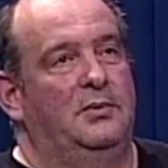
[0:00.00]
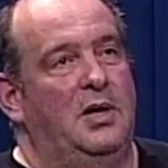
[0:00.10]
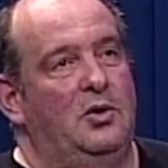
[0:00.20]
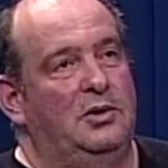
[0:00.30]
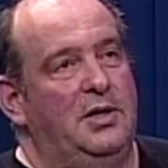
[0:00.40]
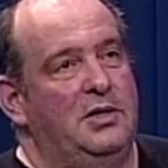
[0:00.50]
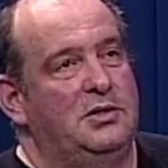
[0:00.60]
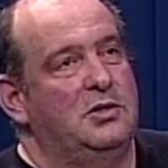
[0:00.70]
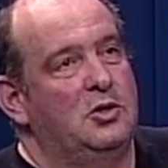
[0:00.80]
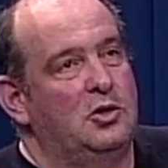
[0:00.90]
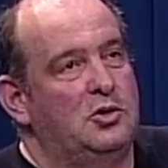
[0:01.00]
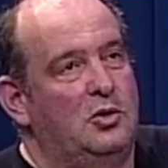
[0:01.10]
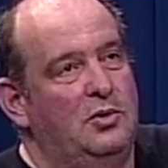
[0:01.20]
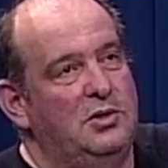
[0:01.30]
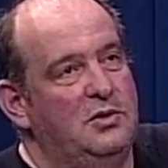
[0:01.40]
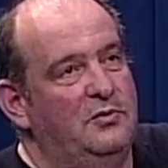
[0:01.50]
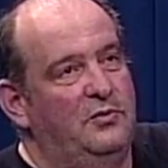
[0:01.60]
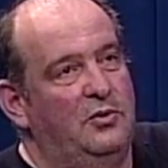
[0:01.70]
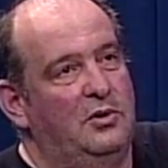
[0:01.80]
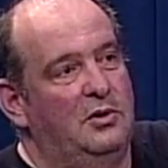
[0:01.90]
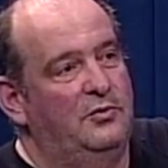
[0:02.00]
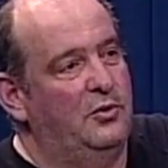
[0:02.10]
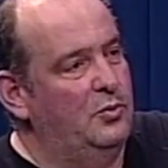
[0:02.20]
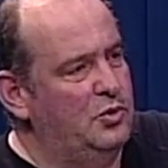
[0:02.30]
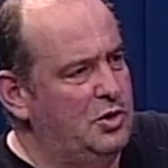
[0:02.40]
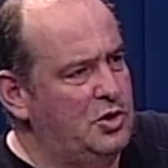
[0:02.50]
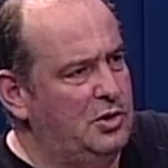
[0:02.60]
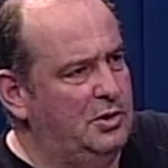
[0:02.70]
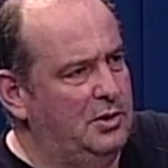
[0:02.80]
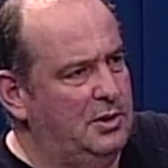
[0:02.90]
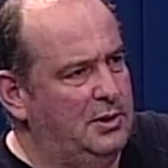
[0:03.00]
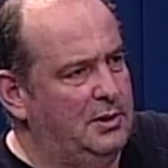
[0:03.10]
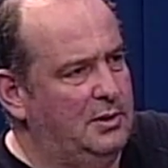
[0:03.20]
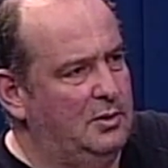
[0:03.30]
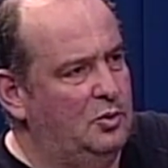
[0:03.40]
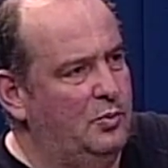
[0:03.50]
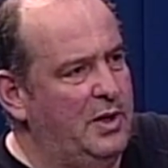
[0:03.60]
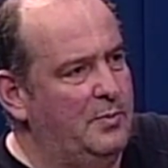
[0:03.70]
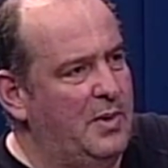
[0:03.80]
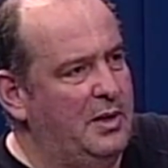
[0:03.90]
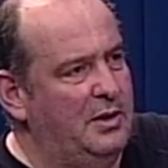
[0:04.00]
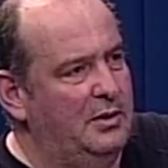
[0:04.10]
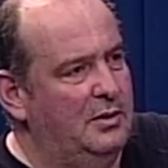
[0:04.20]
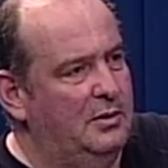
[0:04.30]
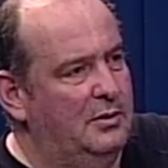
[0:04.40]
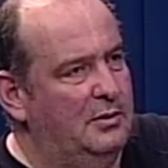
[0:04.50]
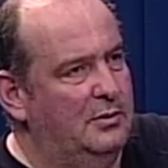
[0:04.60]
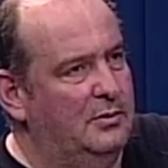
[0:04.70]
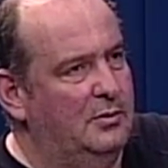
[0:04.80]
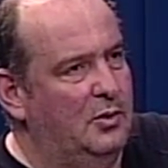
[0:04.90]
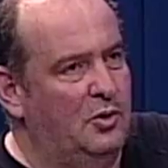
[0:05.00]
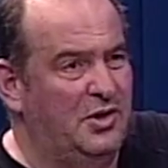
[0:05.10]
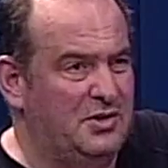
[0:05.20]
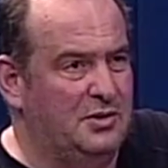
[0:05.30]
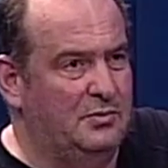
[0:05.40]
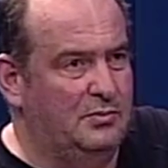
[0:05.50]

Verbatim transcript: nowadays it's not so easy for a musician to make money, or it's